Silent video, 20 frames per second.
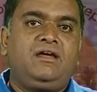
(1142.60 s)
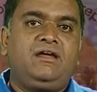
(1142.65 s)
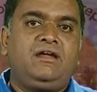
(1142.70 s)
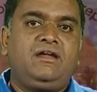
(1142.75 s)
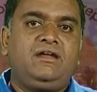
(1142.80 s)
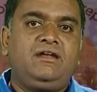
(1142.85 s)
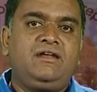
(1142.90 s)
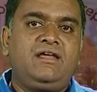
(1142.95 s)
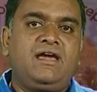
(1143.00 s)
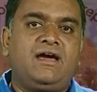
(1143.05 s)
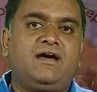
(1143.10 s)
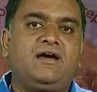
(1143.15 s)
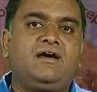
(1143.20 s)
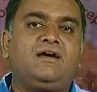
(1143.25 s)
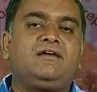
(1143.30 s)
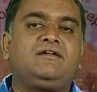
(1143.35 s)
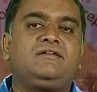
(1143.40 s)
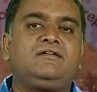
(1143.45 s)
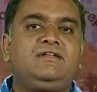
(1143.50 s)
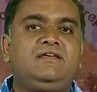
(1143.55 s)
India
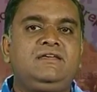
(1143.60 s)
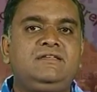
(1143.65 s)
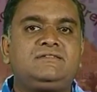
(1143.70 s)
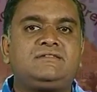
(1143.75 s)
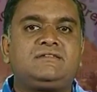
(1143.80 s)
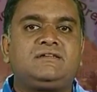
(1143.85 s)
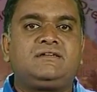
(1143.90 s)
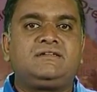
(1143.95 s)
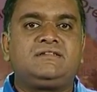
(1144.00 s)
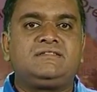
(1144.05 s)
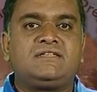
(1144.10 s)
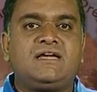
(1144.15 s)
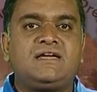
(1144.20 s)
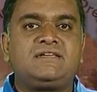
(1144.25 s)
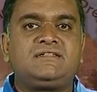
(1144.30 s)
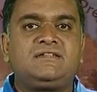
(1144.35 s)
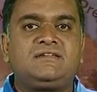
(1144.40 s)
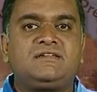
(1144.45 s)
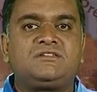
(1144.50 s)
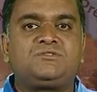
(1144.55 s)
needs a
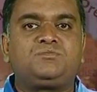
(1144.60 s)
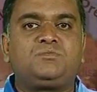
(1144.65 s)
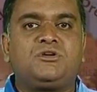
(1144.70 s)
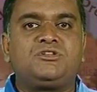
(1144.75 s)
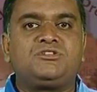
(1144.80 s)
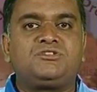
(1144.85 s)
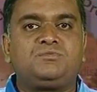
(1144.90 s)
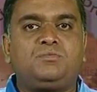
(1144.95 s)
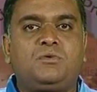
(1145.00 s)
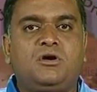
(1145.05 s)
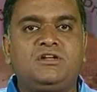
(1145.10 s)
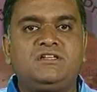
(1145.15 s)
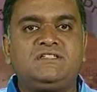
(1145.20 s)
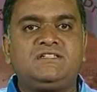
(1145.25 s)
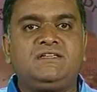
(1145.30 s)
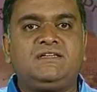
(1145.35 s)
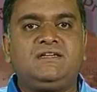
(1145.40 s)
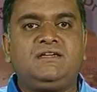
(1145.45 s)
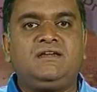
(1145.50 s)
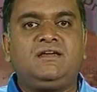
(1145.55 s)
disaster response
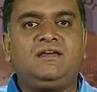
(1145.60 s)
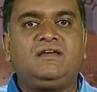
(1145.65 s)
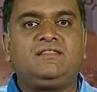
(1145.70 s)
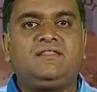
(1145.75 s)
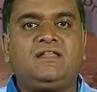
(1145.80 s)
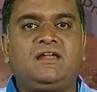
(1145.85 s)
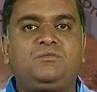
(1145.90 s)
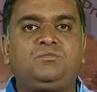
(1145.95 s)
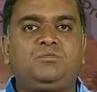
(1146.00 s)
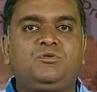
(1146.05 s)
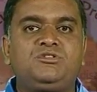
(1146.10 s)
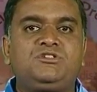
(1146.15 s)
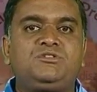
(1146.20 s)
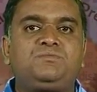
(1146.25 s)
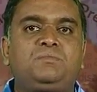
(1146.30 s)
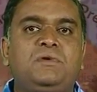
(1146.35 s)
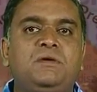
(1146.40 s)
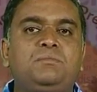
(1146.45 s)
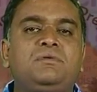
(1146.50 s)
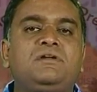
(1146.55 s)
policy that puts
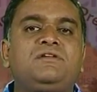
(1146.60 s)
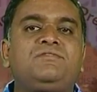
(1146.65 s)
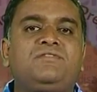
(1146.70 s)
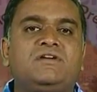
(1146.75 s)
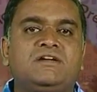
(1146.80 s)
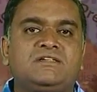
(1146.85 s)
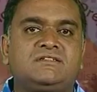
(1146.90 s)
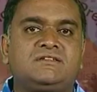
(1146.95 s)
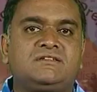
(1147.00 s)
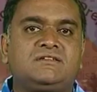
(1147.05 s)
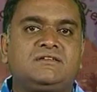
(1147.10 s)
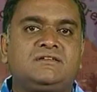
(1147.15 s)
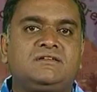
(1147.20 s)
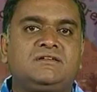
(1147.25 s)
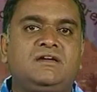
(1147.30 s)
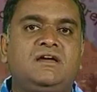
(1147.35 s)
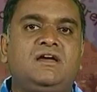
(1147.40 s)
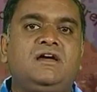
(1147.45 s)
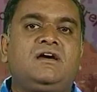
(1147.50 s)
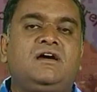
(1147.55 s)
people first.
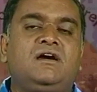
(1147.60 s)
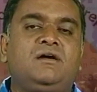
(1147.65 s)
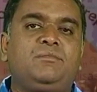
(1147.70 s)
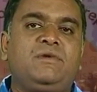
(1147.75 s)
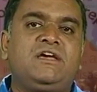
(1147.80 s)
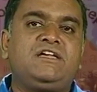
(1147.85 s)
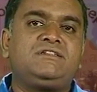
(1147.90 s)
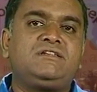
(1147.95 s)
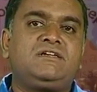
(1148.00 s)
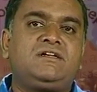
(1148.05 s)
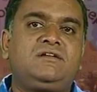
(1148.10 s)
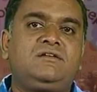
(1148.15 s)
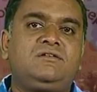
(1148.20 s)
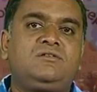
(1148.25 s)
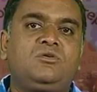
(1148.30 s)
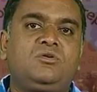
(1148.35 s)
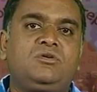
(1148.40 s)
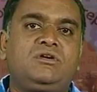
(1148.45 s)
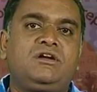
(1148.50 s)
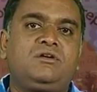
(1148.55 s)
A major
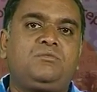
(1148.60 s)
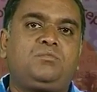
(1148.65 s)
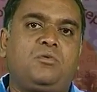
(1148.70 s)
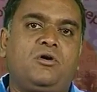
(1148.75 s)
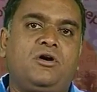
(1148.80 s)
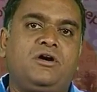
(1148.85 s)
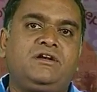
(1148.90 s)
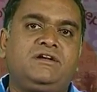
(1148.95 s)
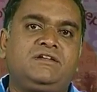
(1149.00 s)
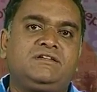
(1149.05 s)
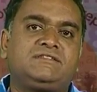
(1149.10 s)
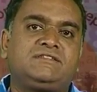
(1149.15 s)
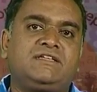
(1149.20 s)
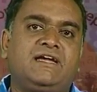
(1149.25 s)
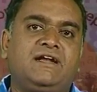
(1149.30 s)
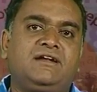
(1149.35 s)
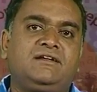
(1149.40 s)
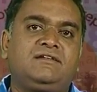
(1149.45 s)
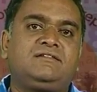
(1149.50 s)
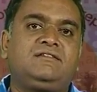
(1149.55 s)
noted point is
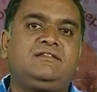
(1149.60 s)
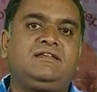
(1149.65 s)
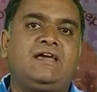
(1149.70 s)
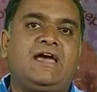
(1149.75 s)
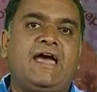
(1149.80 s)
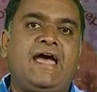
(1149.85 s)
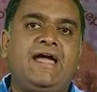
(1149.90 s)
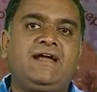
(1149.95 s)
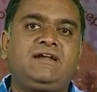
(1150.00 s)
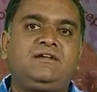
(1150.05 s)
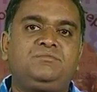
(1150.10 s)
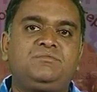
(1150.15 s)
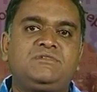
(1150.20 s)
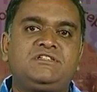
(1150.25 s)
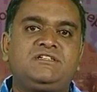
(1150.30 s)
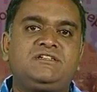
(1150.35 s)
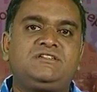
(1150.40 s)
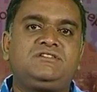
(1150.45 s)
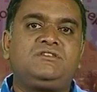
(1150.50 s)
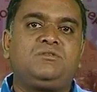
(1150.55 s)
that the Act
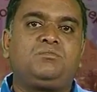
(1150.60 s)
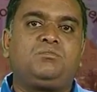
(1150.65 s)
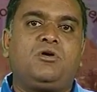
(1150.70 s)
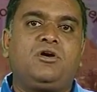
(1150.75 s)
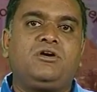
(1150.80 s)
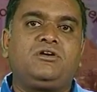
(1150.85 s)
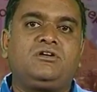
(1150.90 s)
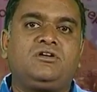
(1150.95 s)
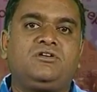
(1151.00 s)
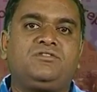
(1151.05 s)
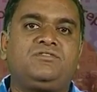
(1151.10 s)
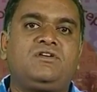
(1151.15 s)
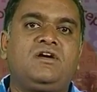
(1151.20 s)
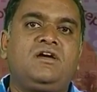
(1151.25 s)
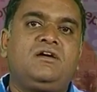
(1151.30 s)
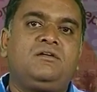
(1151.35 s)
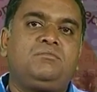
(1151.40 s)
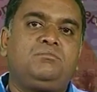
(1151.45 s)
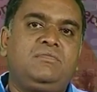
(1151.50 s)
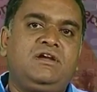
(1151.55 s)
misses the point of
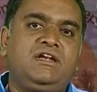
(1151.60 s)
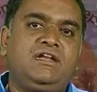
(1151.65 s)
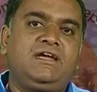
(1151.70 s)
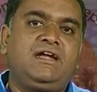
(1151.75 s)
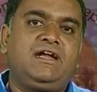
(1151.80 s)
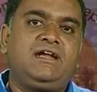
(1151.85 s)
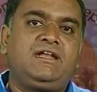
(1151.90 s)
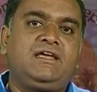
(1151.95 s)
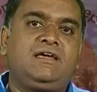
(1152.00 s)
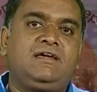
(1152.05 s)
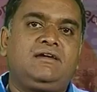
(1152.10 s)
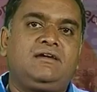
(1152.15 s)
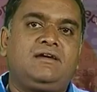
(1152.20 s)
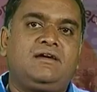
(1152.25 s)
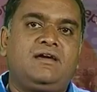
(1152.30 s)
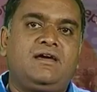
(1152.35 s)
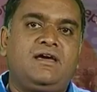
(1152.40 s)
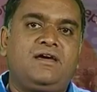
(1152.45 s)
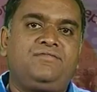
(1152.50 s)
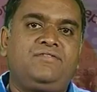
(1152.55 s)
mitigating
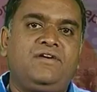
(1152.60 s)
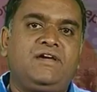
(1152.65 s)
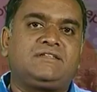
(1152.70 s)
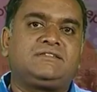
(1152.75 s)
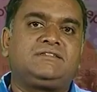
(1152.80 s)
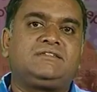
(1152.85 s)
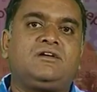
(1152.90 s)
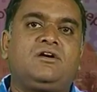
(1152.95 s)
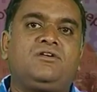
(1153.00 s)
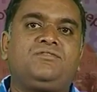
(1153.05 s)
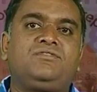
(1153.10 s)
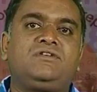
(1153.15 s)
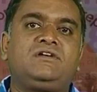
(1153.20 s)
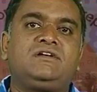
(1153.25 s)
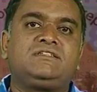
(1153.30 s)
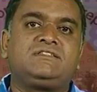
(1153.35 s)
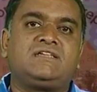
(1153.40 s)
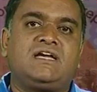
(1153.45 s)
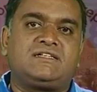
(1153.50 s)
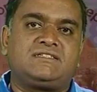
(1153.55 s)
effects of a
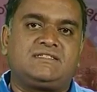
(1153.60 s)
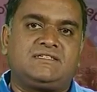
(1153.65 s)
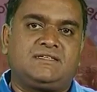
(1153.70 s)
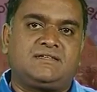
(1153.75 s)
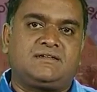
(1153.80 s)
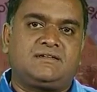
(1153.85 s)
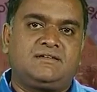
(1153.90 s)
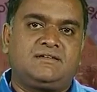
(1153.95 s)
disaster,